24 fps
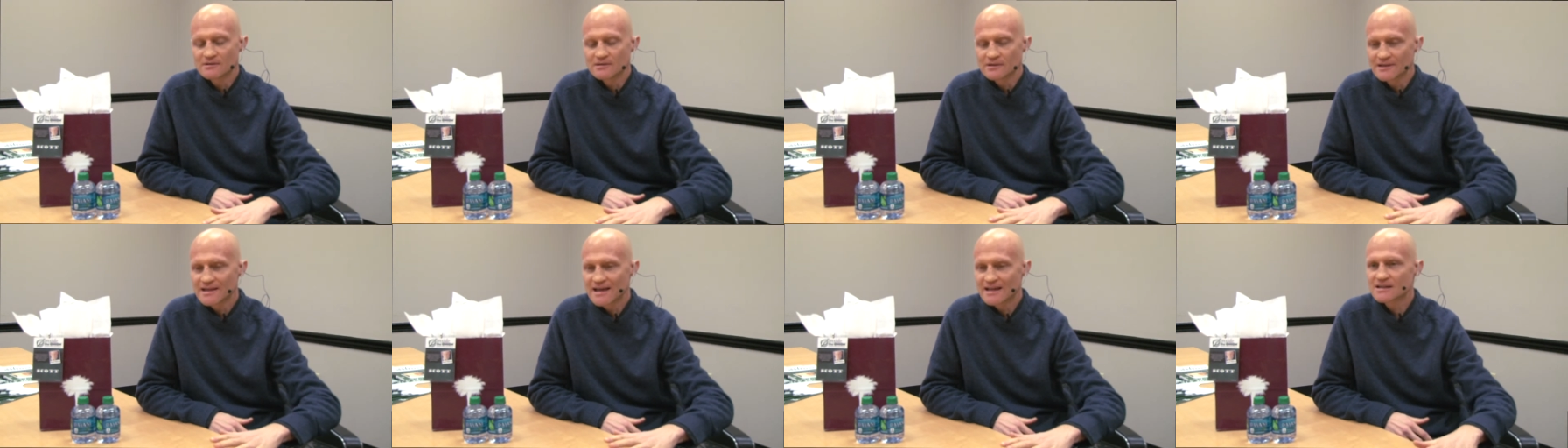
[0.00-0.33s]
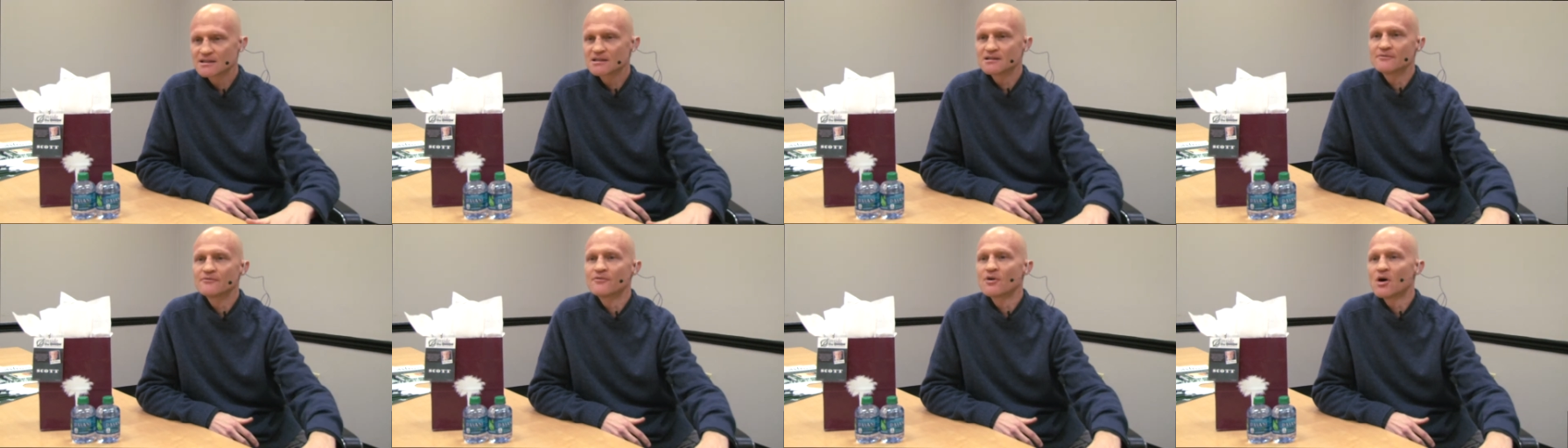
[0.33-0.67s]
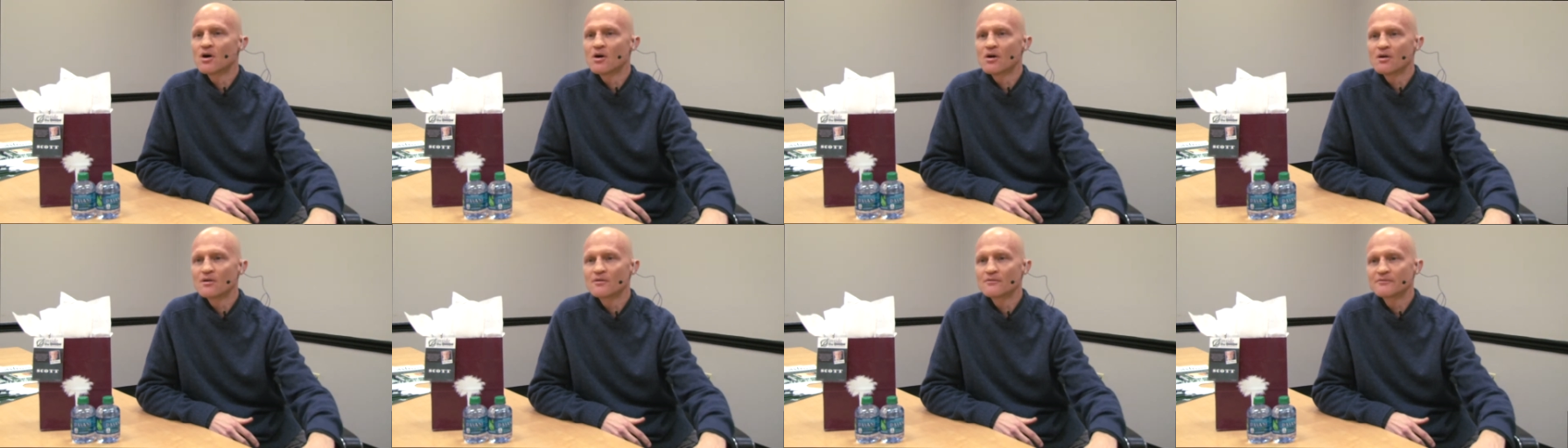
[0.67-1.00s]
let
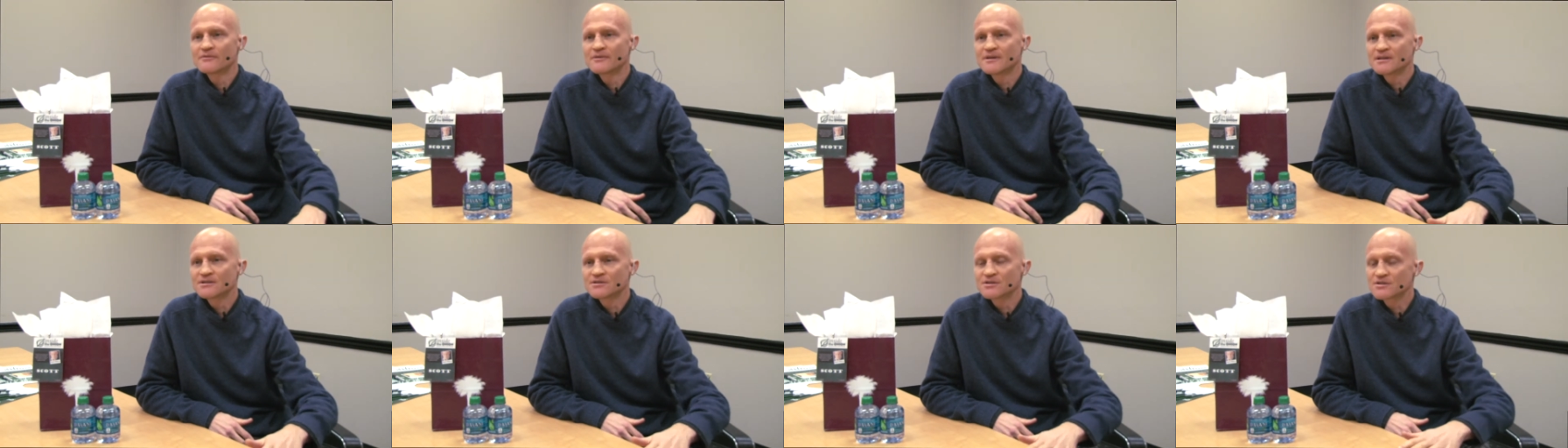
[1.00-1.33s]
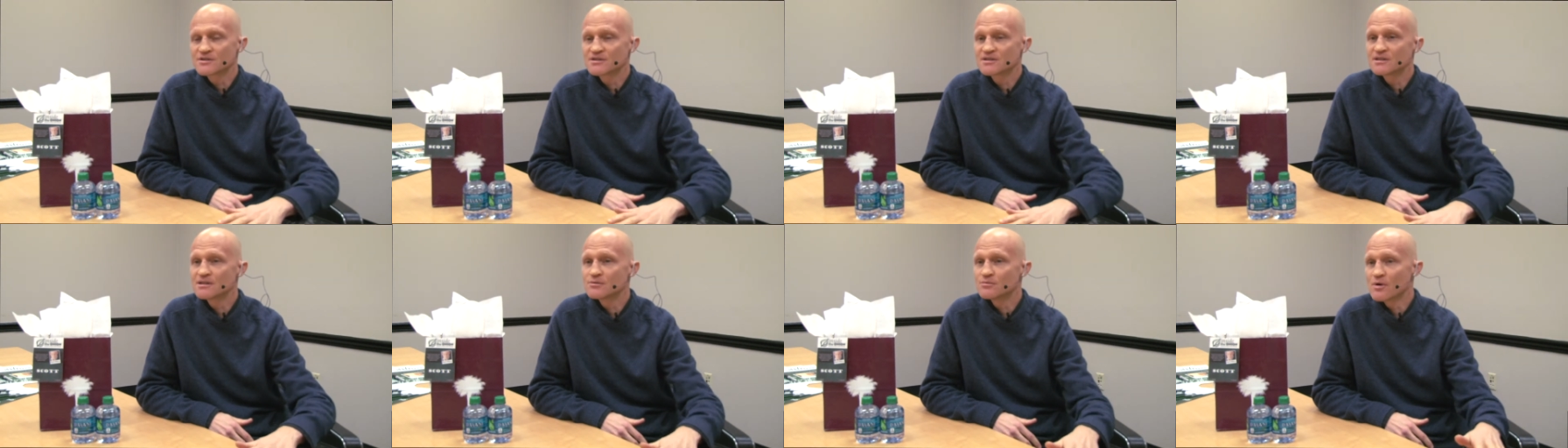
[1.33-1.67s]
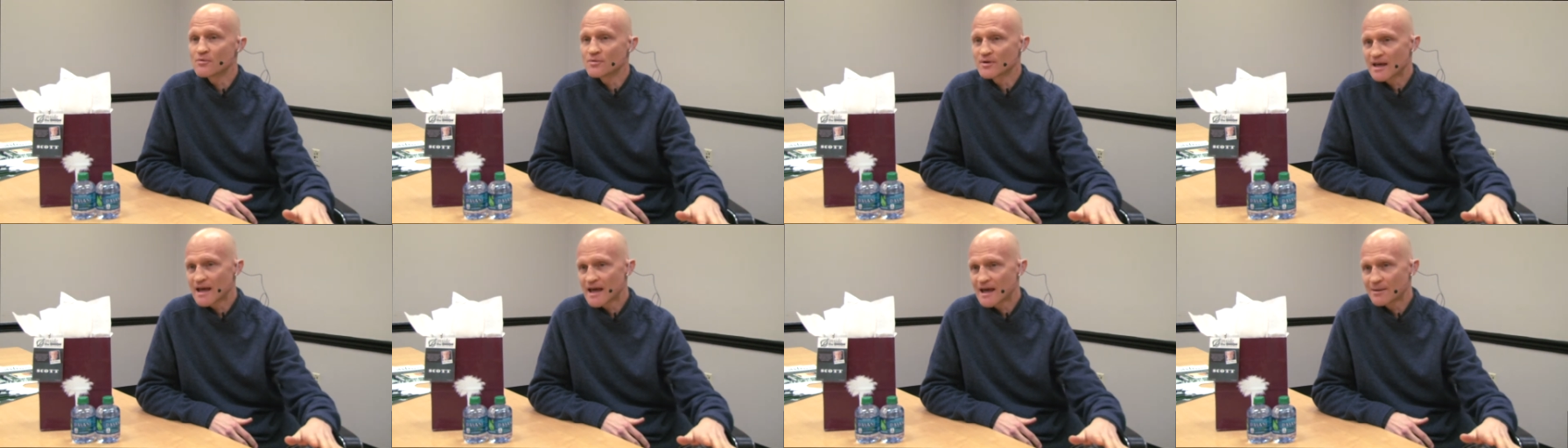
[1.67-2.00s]
evolve and just see
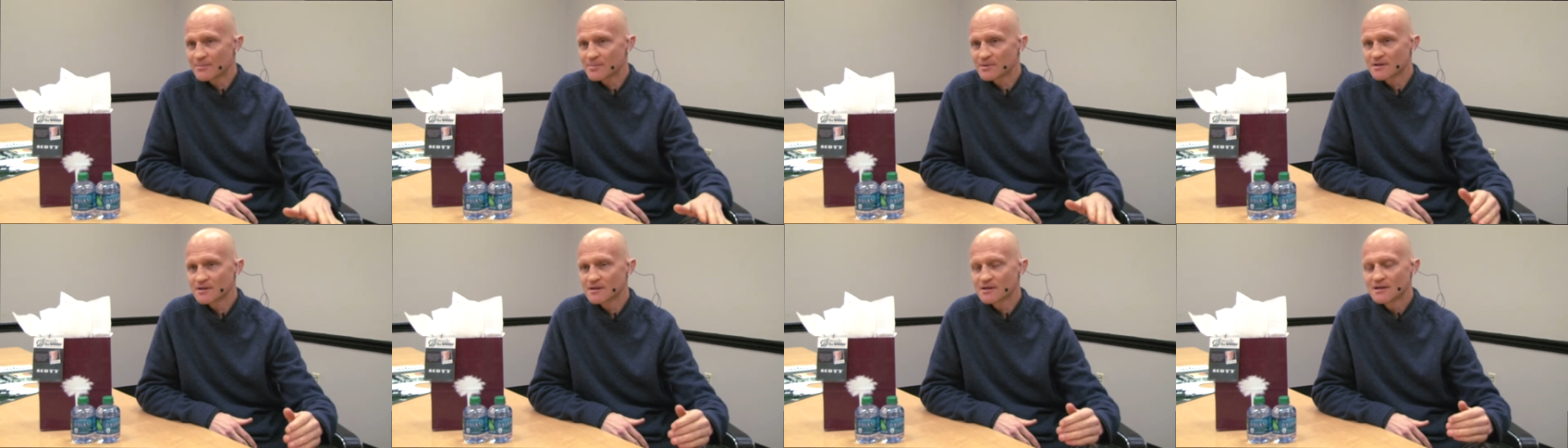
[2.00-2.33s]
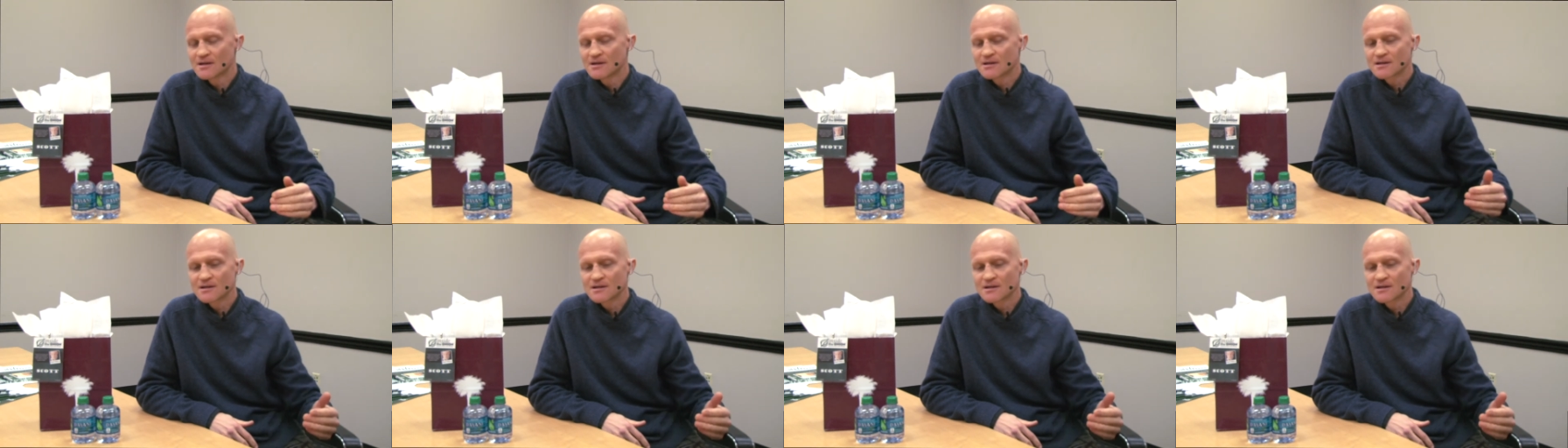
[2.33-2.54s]
what would happen